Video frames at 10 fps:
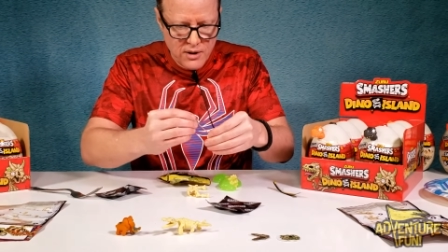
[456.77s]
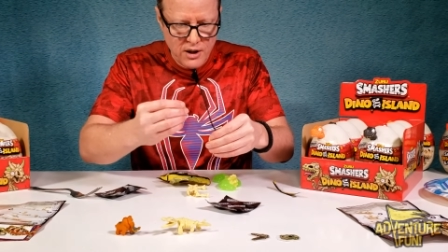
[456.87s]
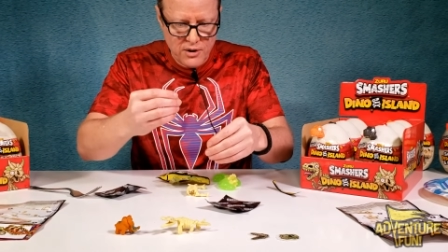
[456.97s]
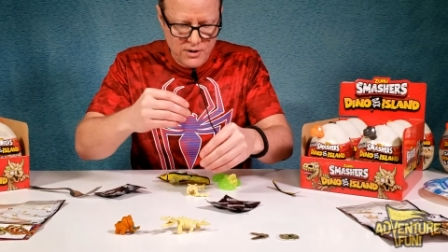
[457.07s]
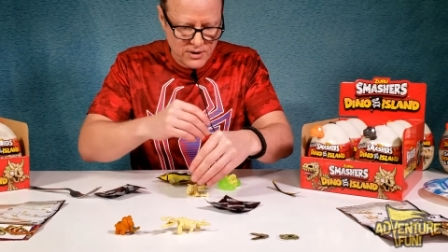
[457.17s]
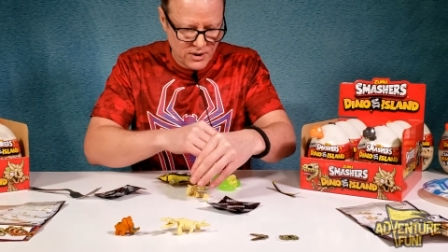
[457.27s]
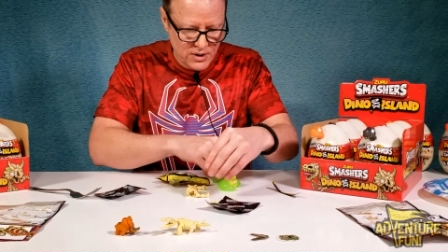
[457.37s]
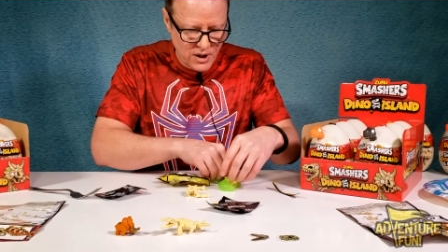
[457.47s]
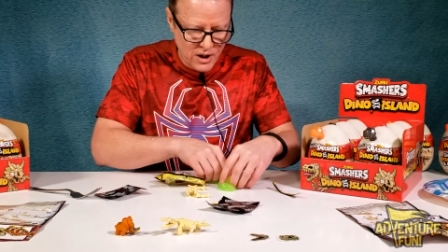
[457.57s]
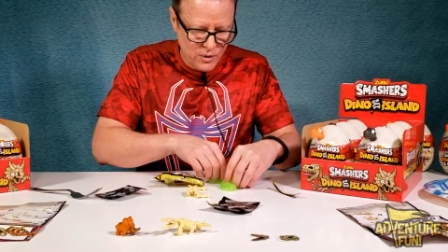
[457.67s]
Thank goodness that the
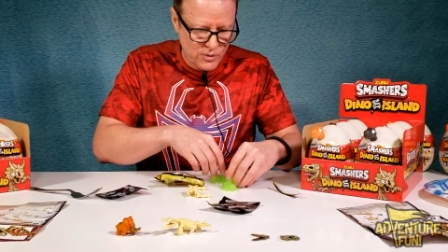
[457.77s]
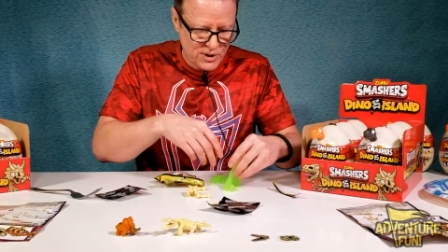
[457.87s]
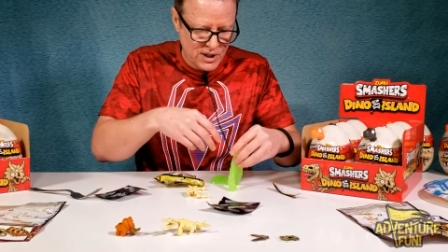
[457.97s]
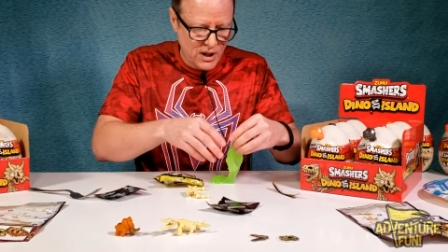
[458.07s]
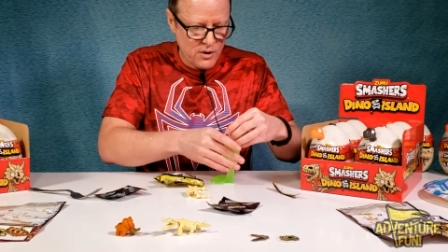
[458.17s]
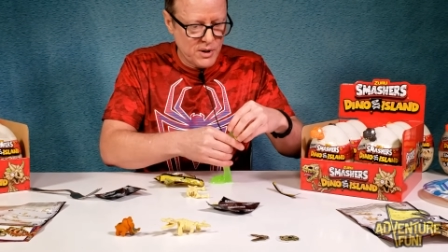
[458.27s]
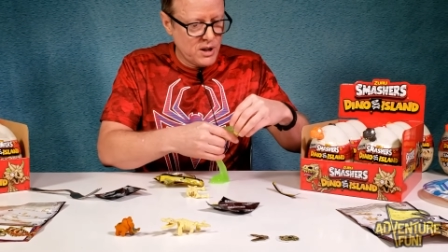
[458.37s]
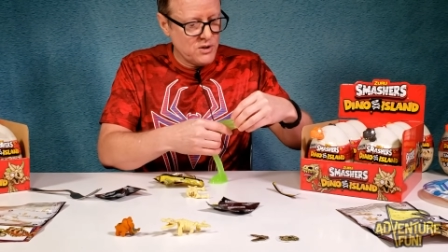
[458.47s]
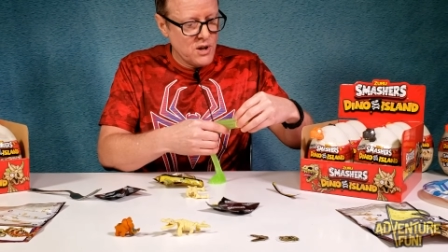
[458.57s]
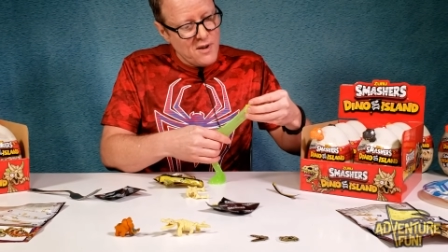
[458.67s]
snot holds it together
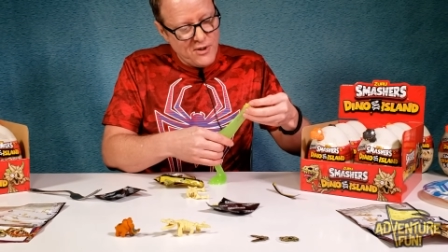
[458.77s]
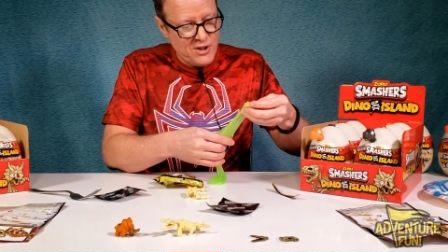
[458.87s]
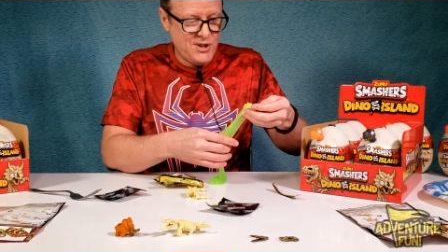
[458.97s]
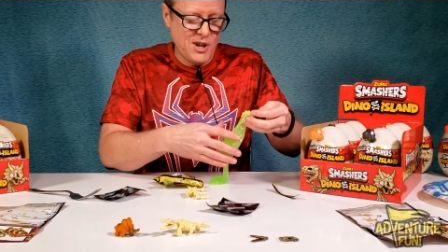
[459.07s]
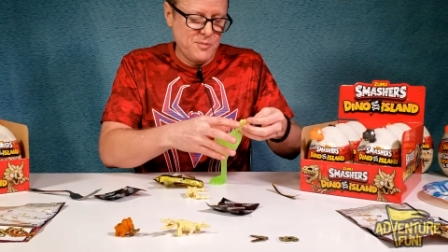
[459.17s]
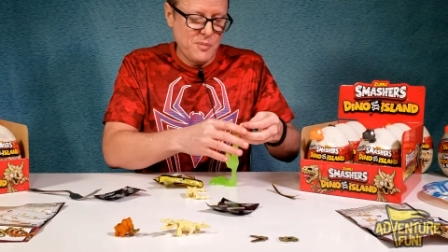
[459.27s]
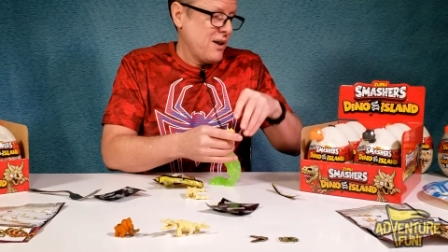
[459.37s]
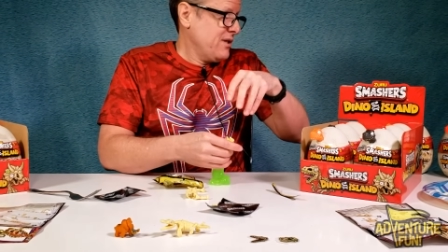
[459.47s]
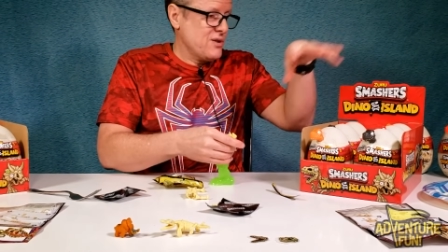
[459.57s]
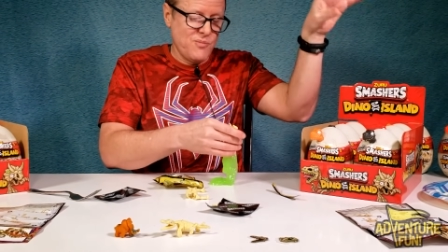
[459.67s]
because if it just dumped them
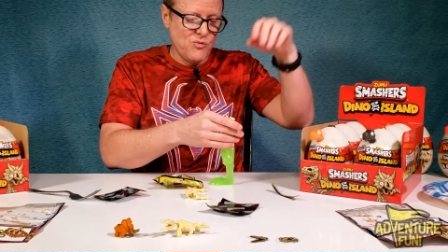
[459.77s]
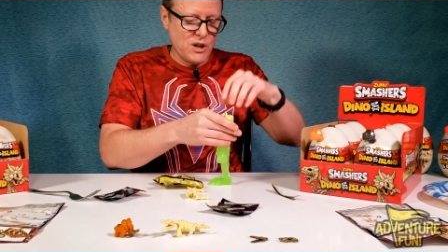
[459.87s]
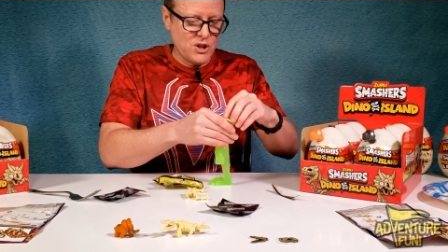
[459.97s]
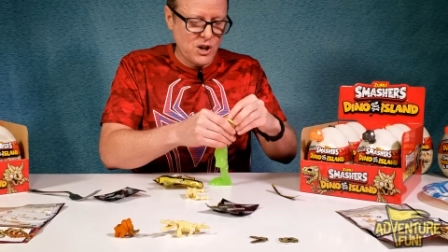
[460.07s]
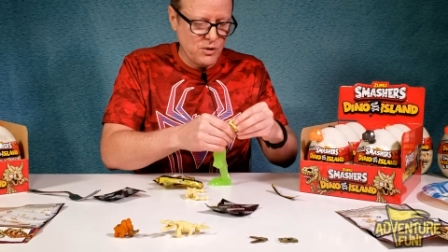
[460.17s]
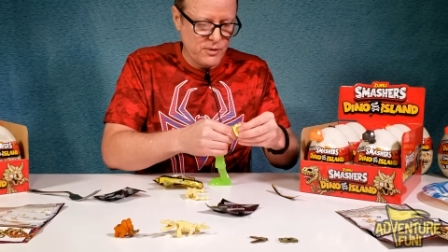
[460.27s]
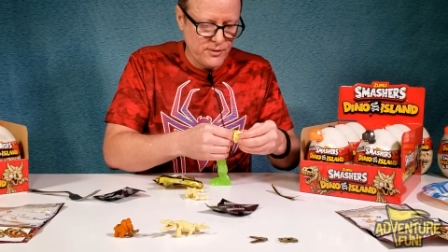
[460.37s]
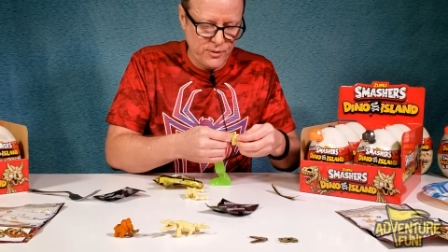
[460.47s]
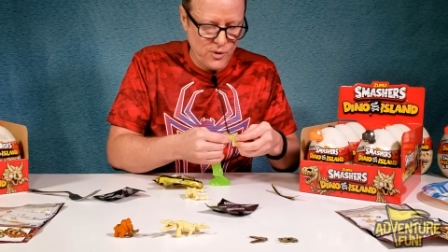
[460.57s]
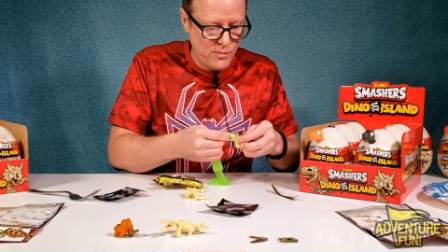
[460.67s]
out and they just ricocheted all over
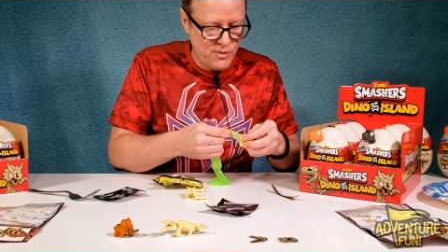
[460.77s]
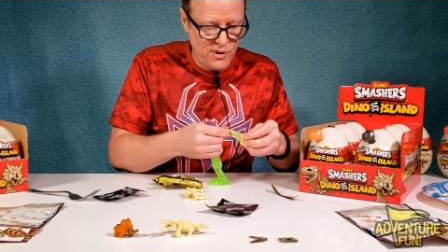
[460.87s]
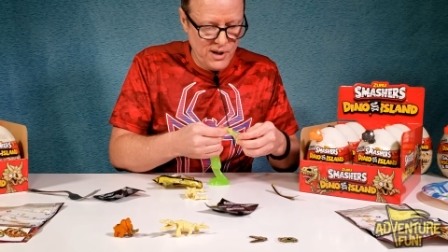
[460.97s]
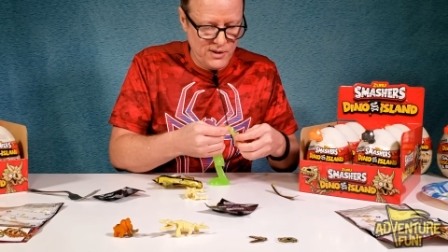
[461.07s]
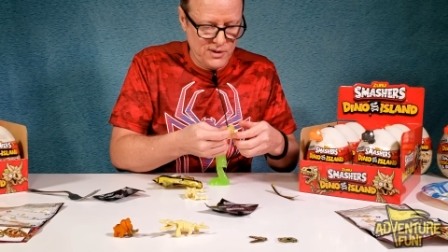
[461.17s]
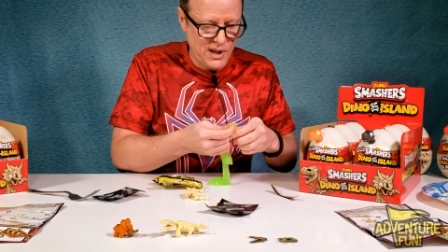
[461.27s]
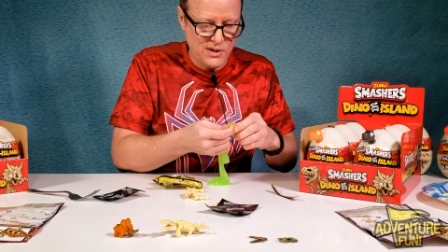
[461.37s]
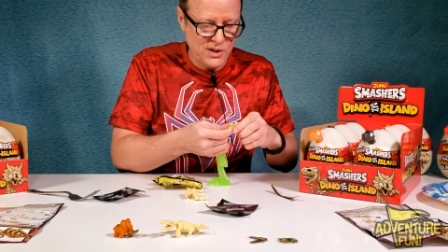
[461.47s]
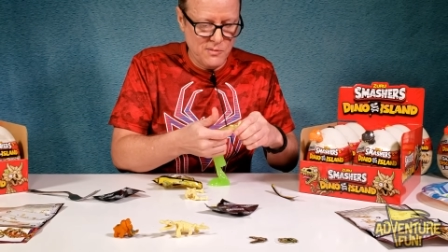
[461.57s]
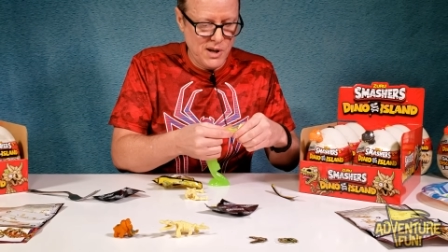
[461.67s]
the floor, boy, that's
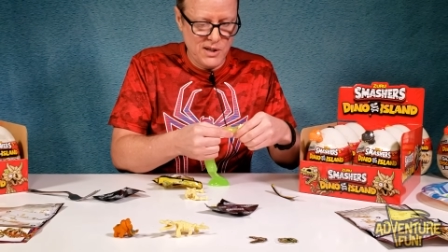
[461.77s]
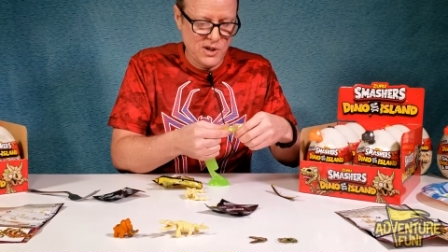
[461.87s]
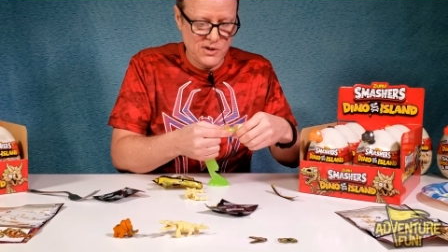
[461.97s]
that's it, man.